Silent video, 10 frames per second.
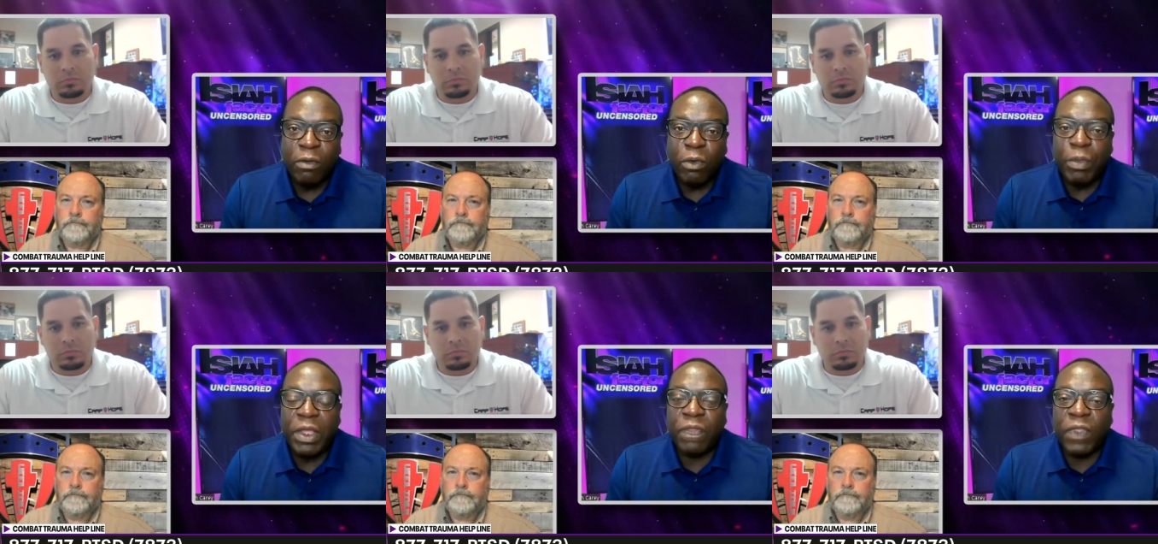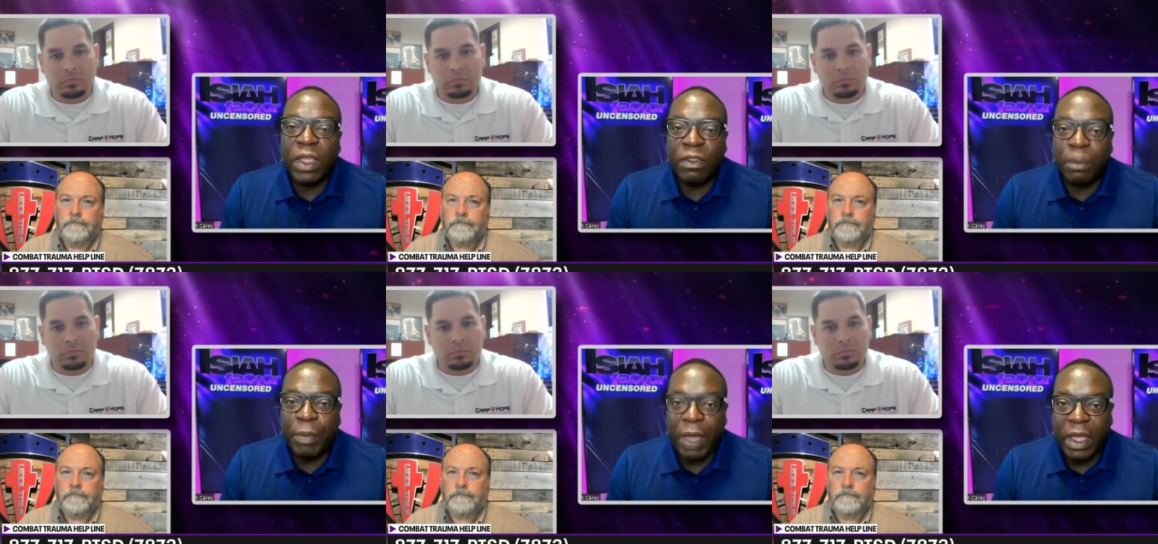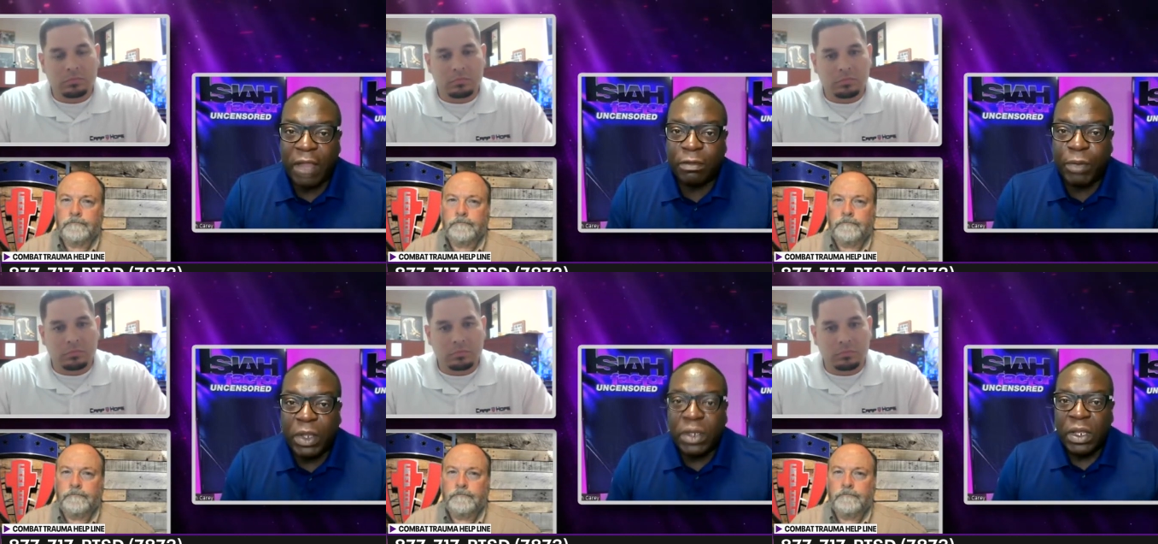Speaker 1: will be a thing of the past,
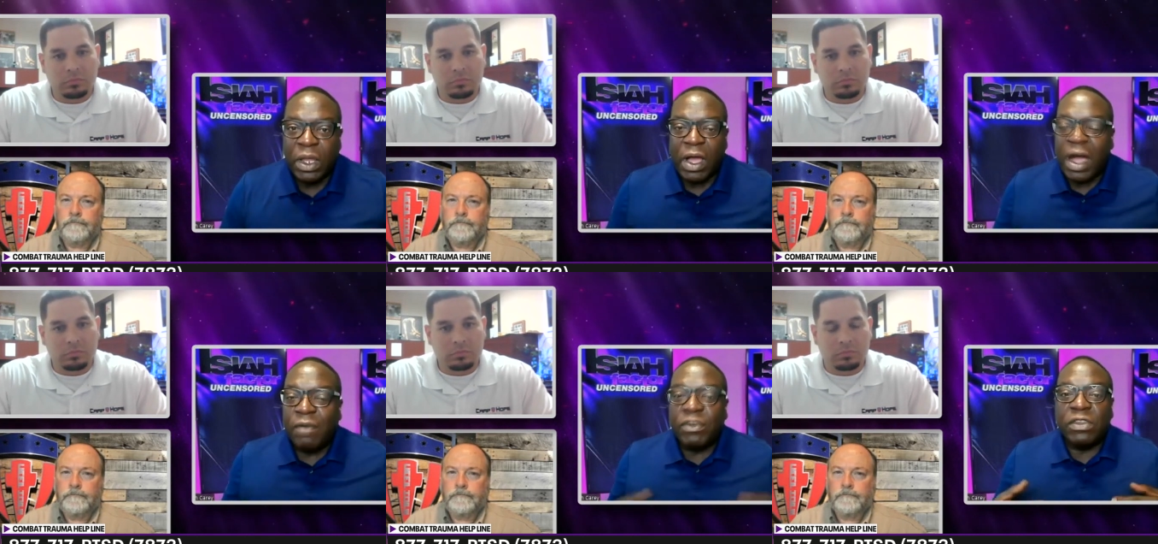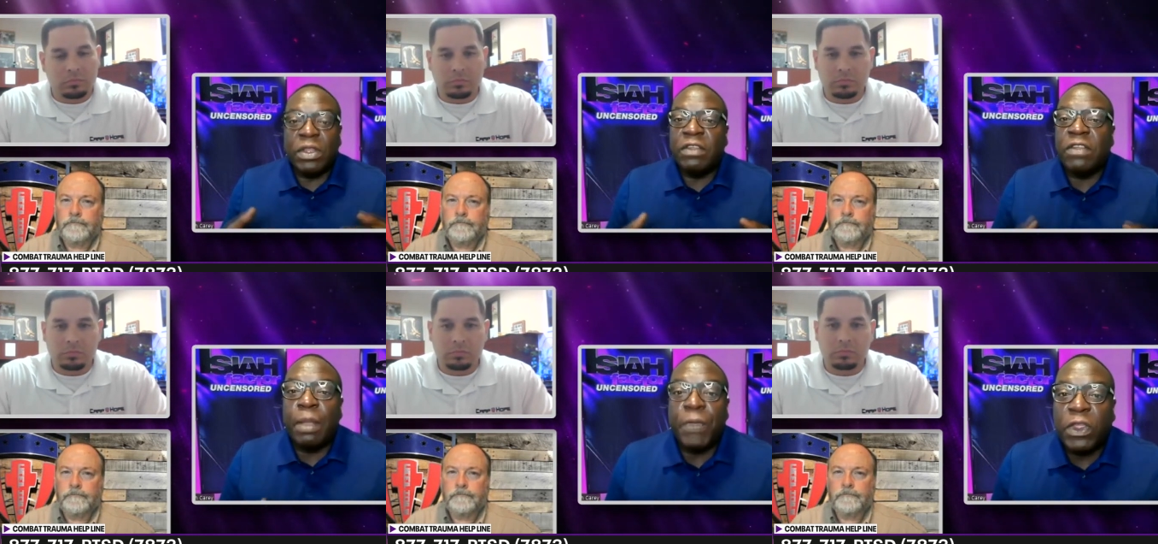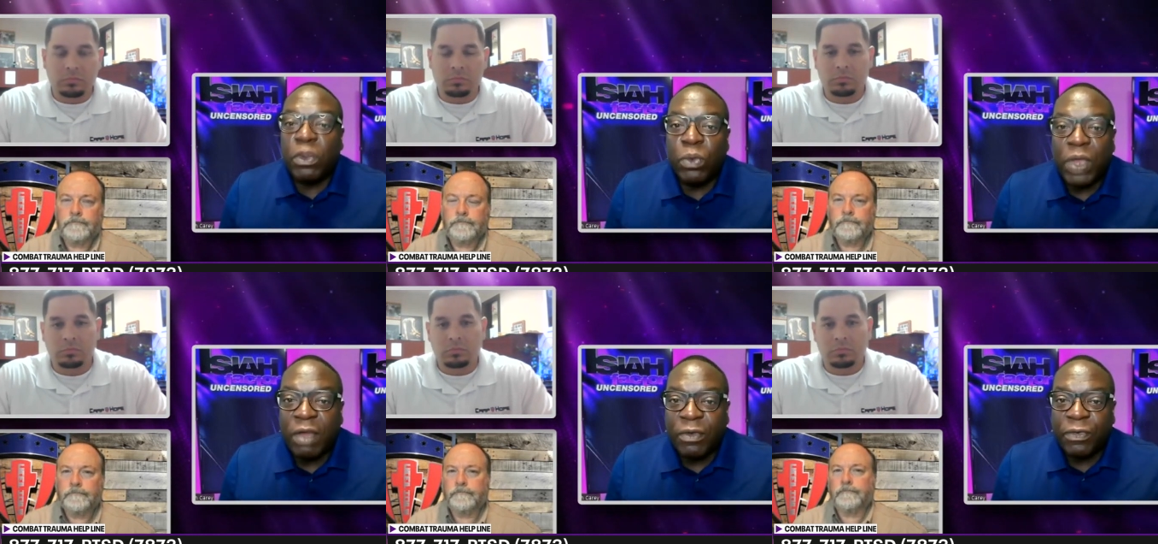but obviously something you will
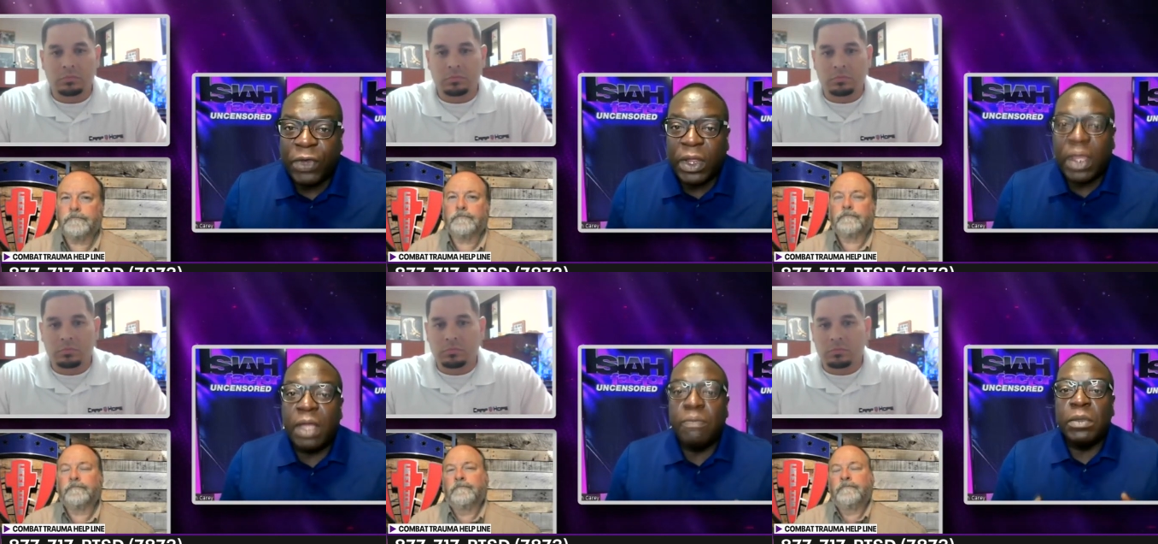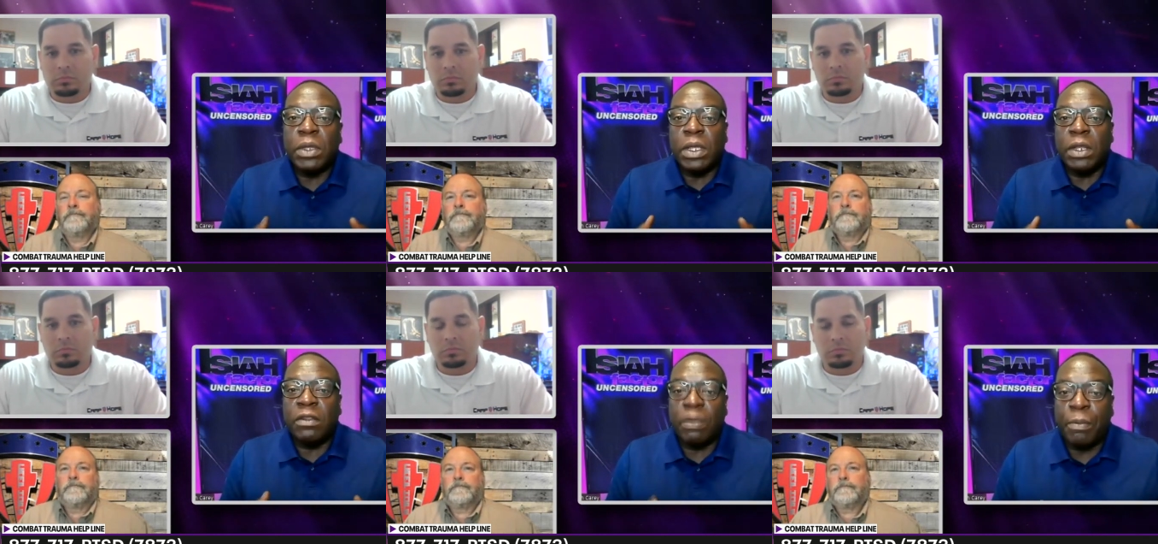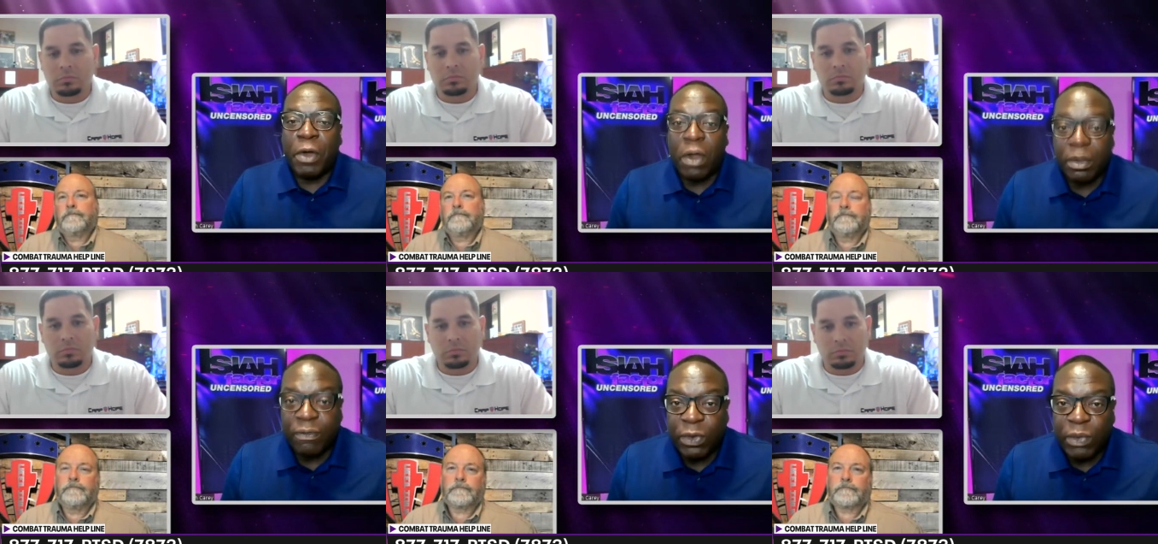never forget. It is a part
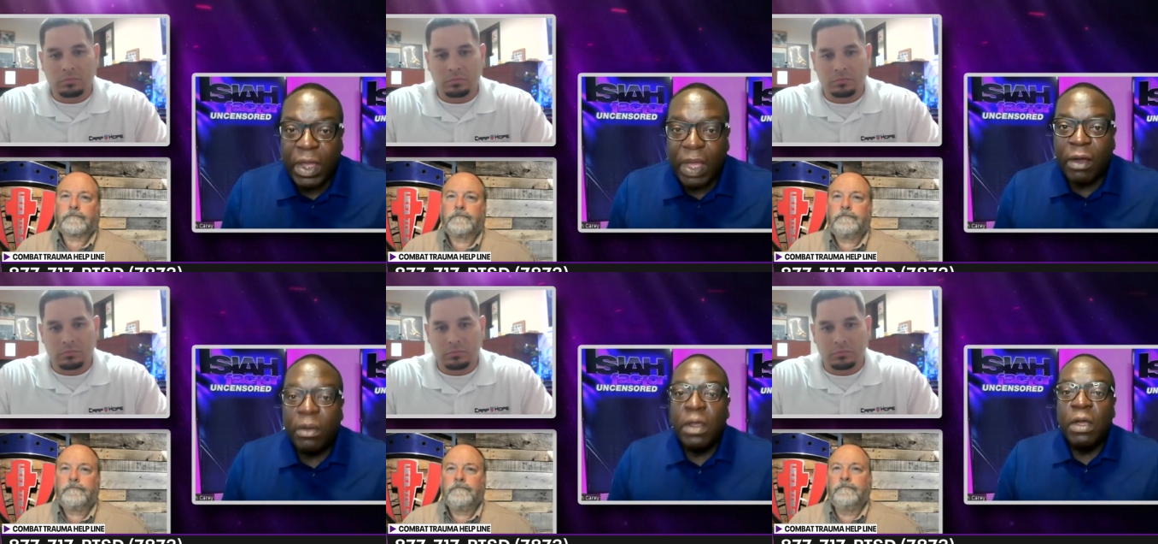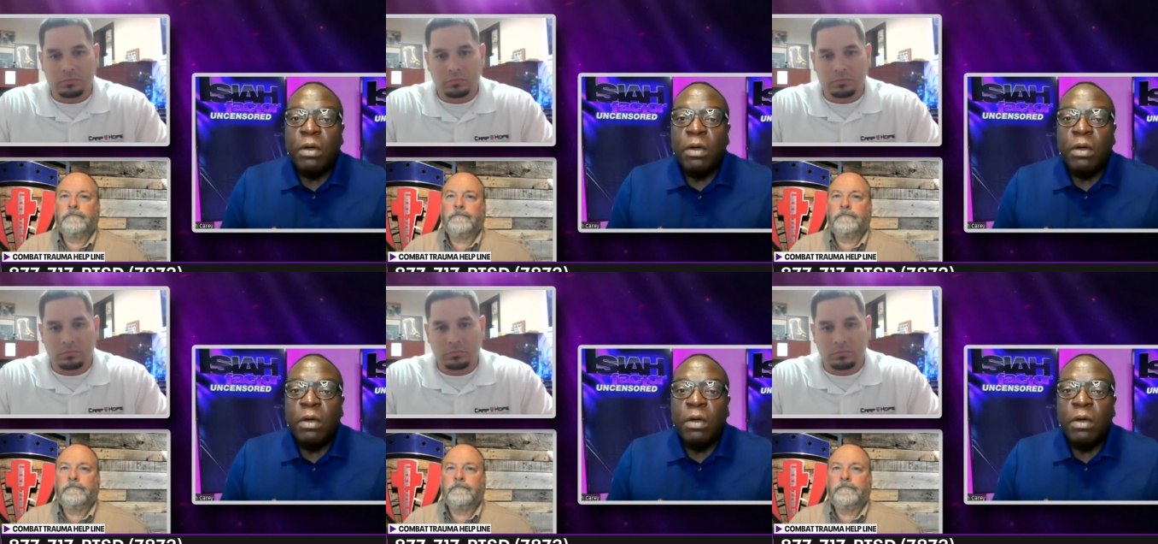of you now.